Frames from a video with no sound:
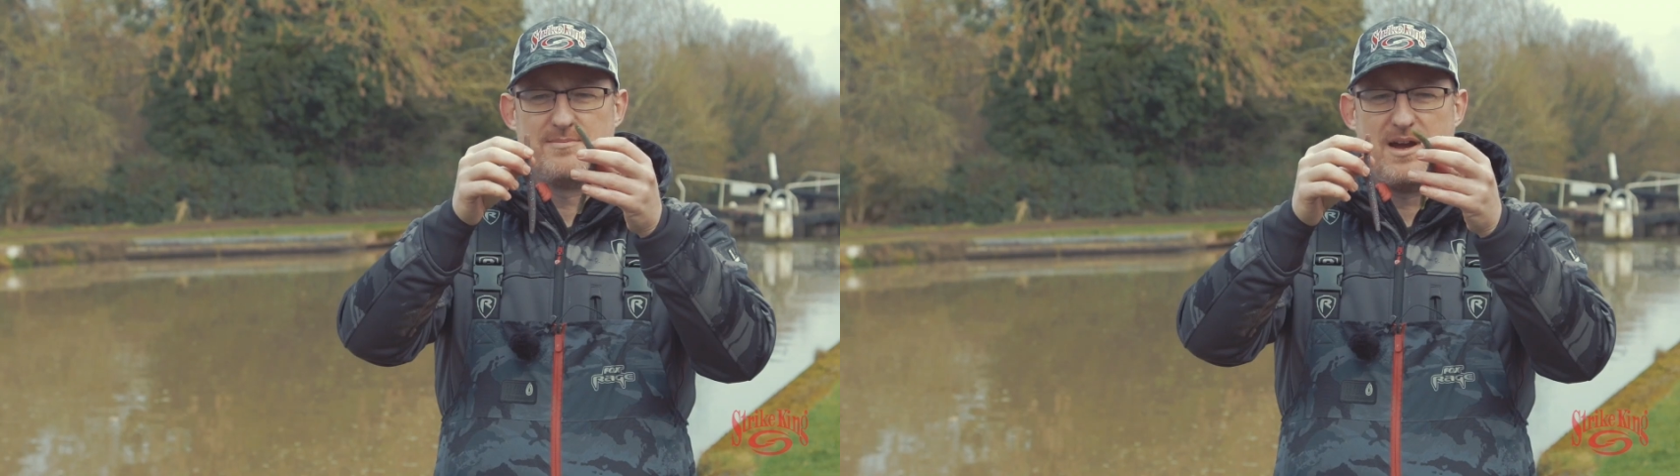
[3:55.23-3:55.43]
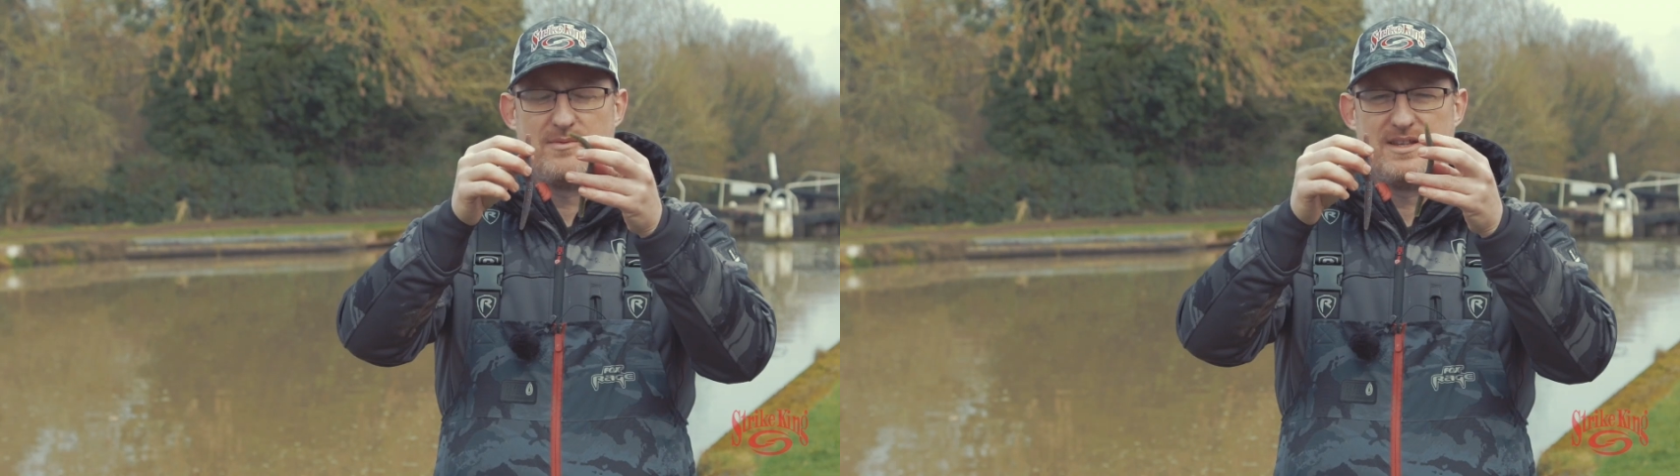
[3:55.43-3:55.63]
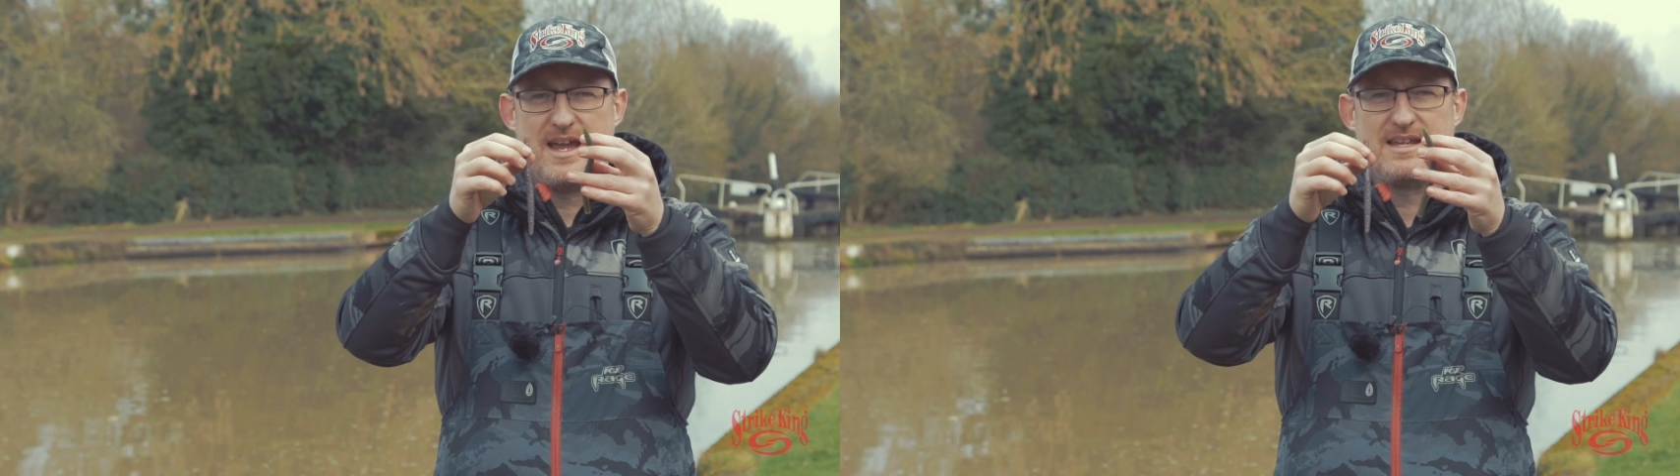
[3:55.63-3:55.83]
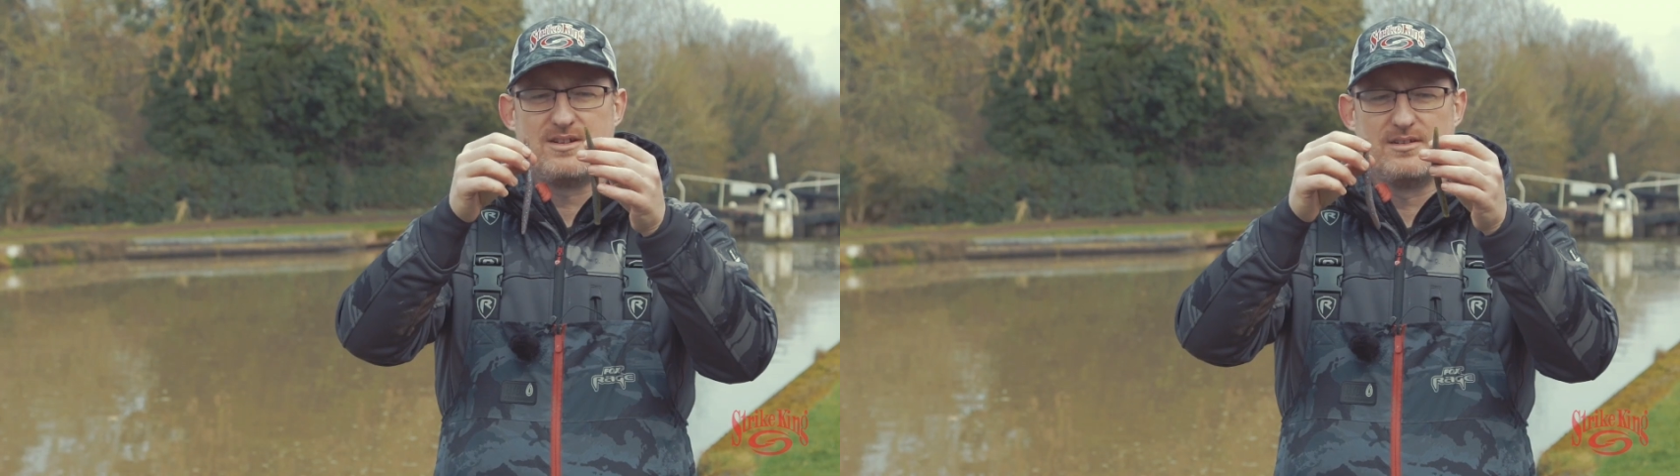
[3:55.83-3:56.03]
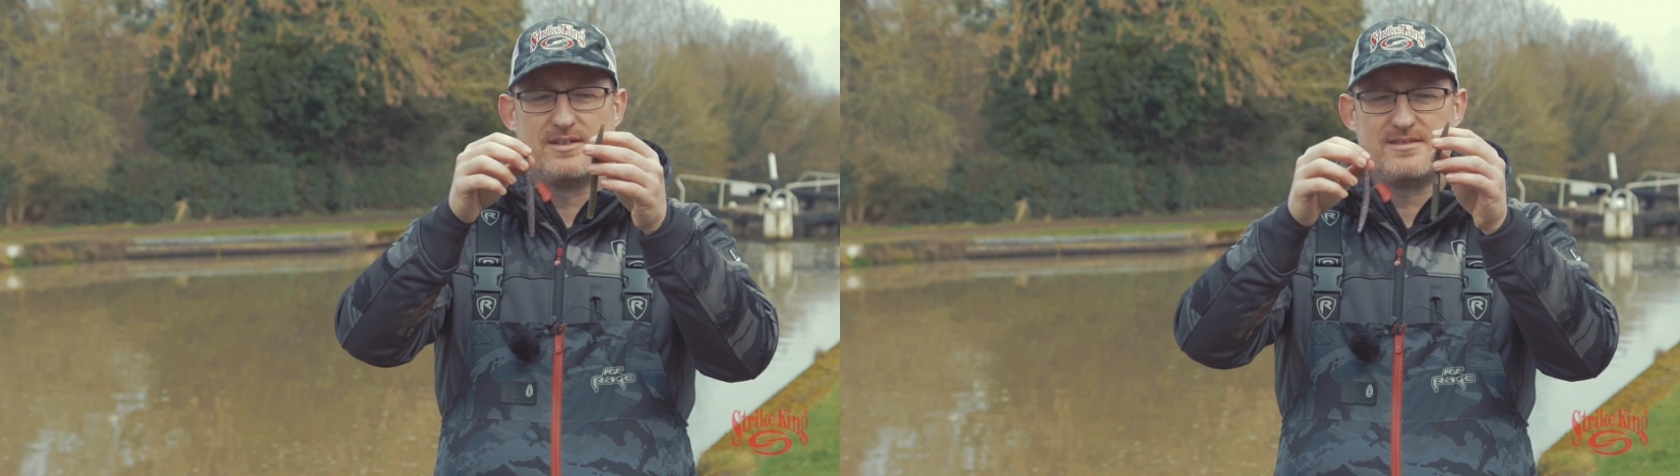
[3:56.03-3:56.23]
about with the 8
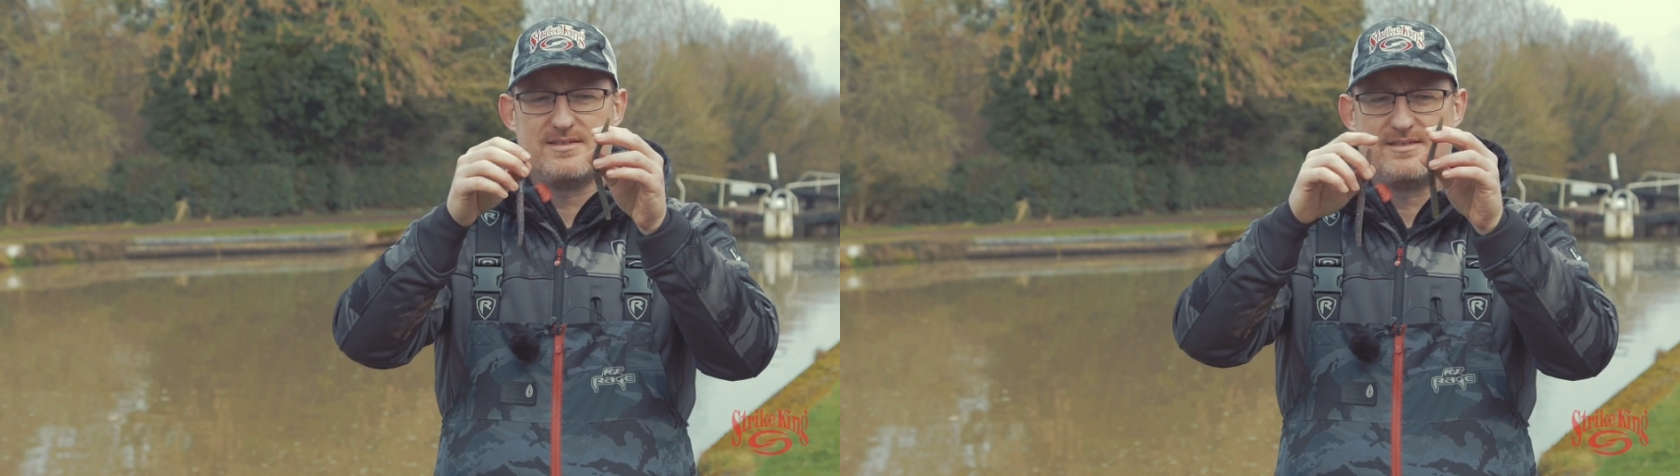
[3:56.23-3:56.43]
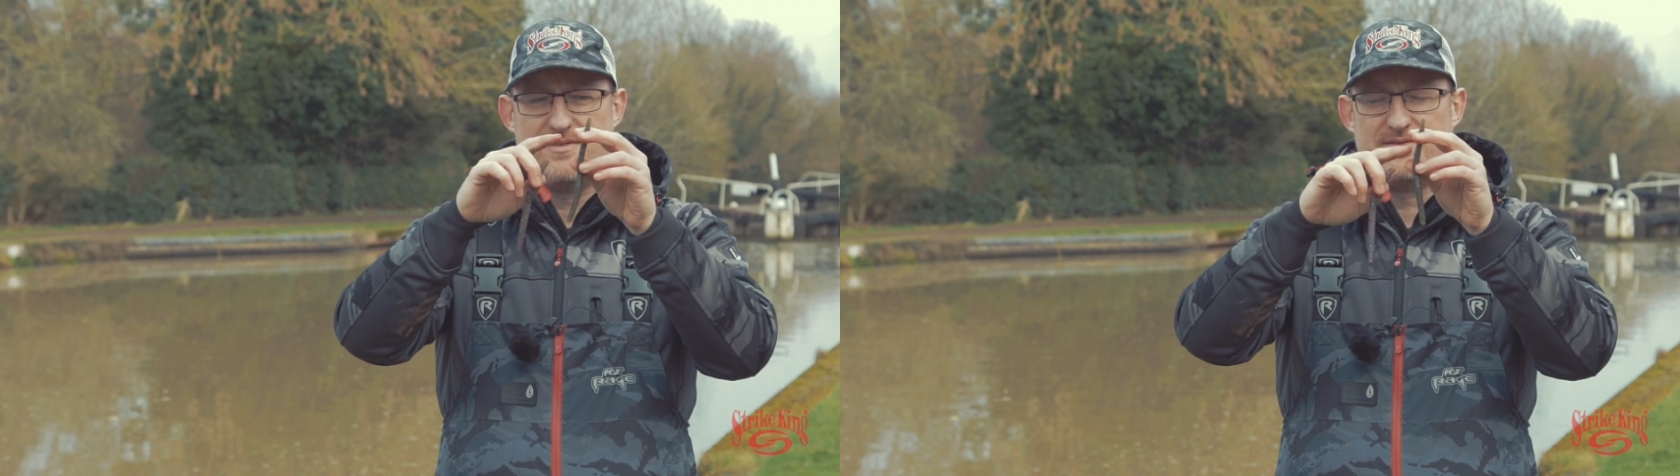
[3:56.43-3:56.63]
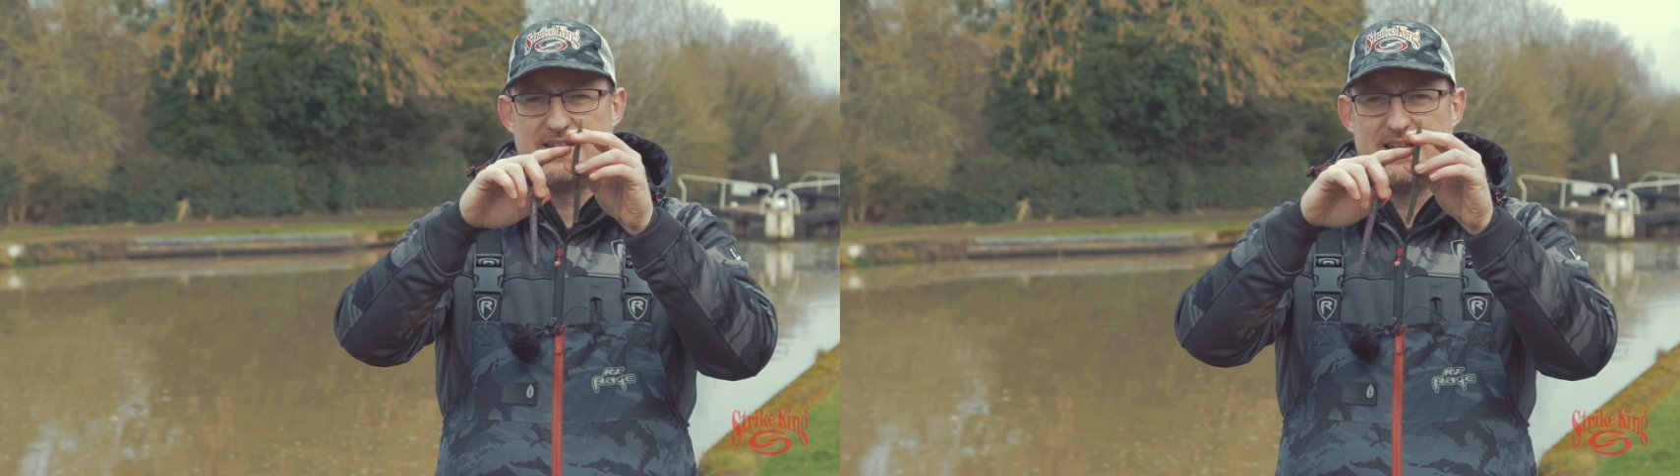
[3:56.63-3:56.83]
colours. Definitely